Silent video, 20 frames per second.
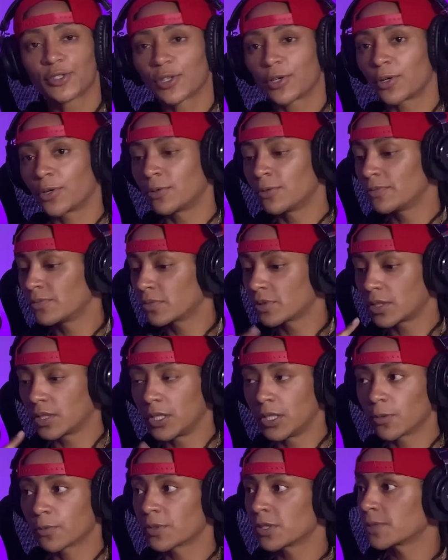So
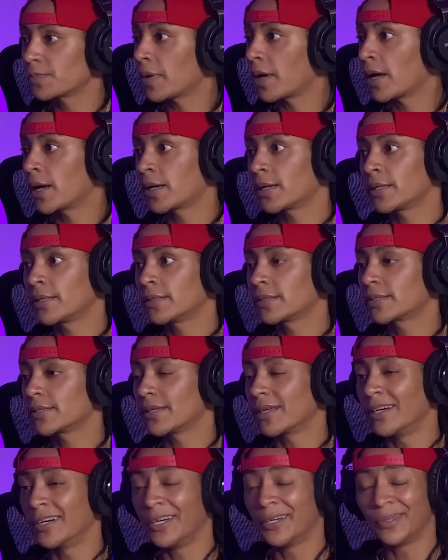good response,
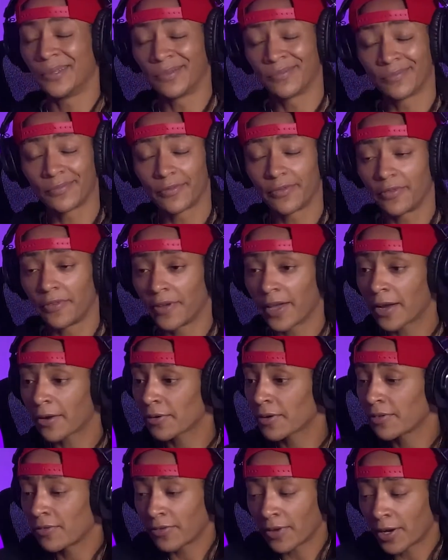
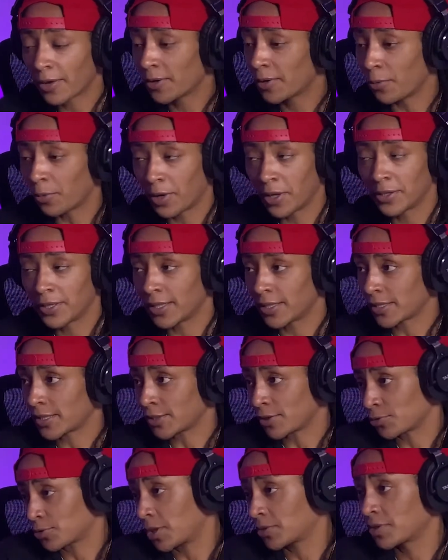very, very well at
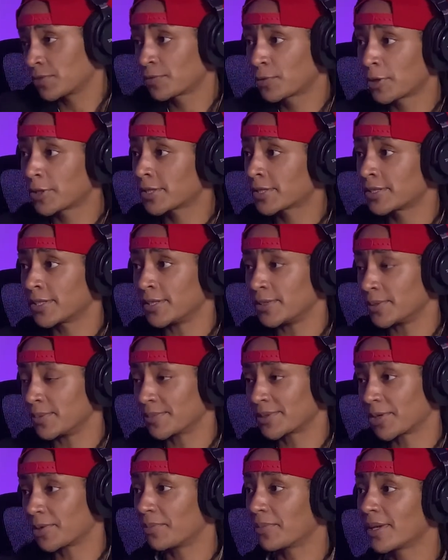constructive criticism.
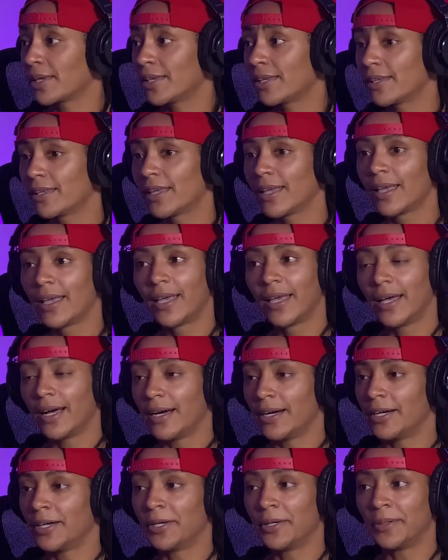So me,
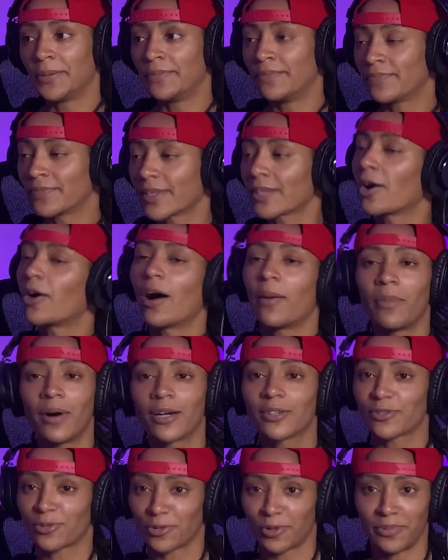I'm
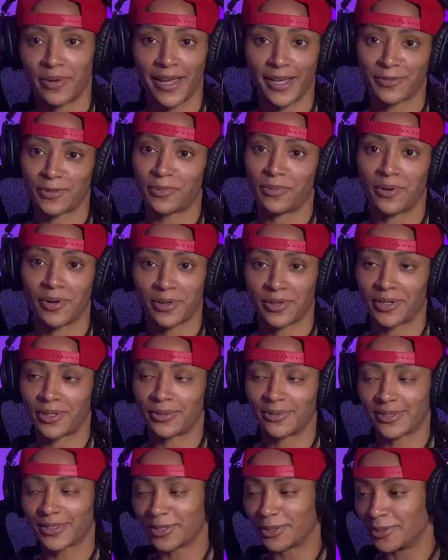also a basketball
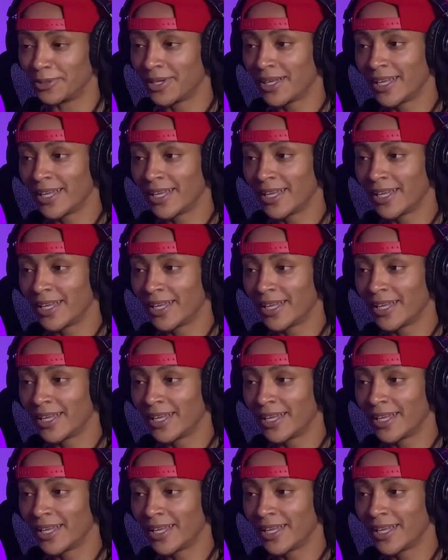coach too.